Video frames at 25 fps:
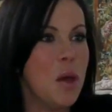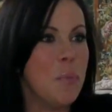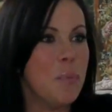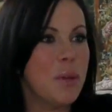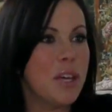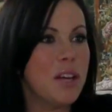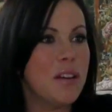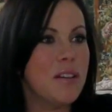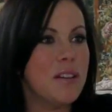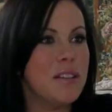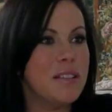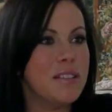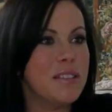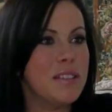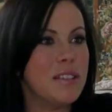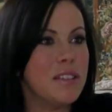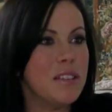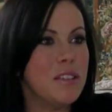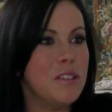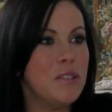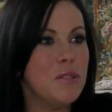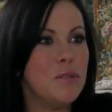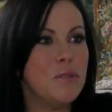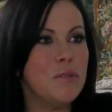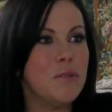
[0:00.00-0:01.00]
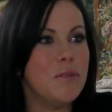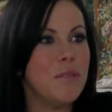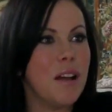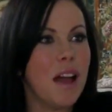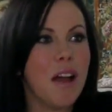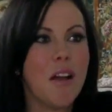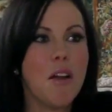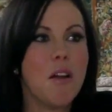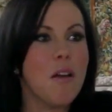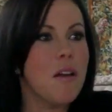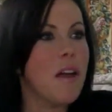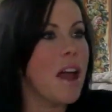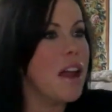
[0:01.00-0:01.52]
because you
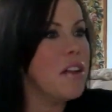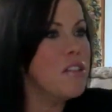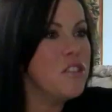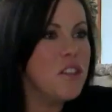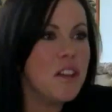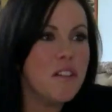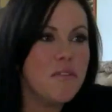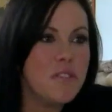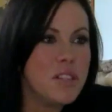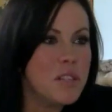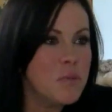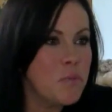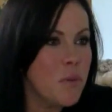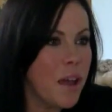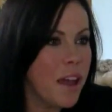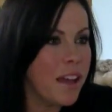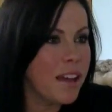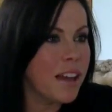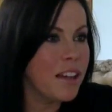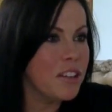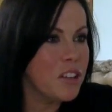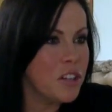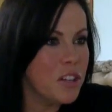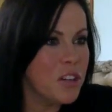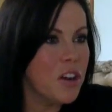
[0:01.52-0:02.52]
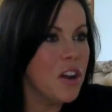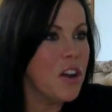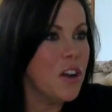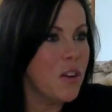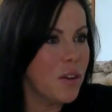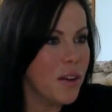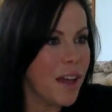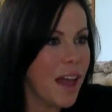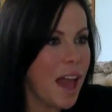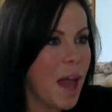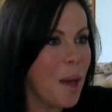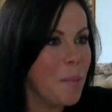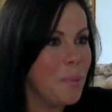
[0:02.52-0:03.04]
are a nervous wreck and you're no
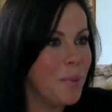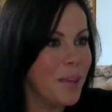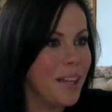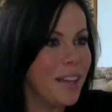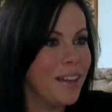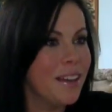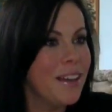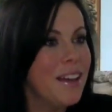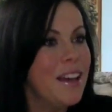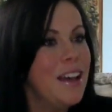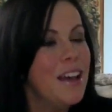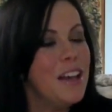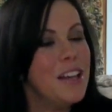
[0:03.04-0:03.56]
longer happy.